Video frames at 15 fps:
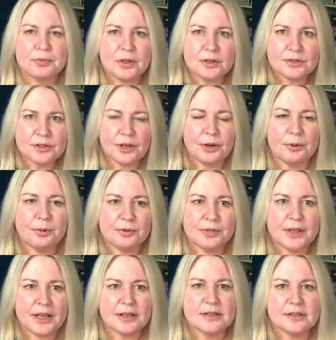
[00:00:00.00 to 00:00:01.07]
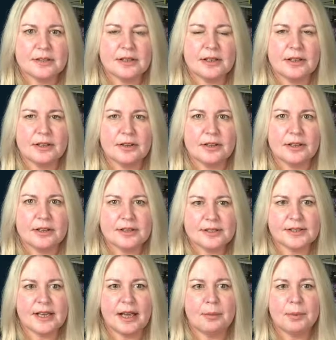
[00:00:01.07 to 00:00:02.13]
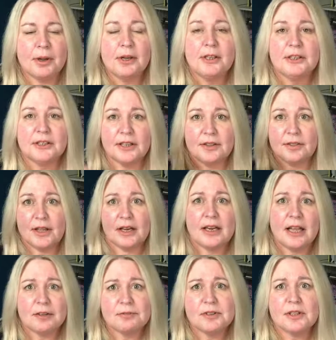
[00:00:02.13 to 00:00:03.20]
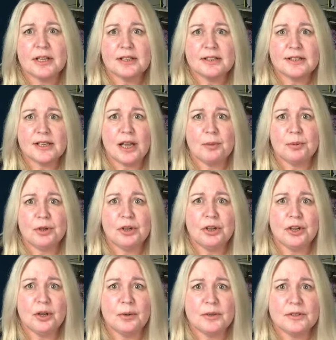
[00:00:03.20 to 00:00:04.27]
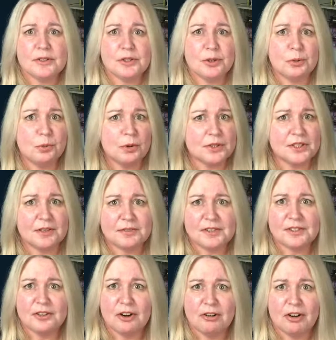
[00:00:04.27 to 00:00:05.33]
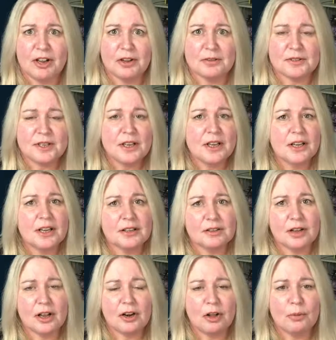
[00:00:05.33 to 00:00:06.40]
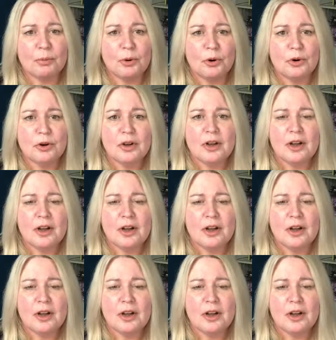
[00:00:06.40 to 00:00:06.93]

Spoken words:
So that's another step. And then after that step, you can go into what if scenarios and a lot more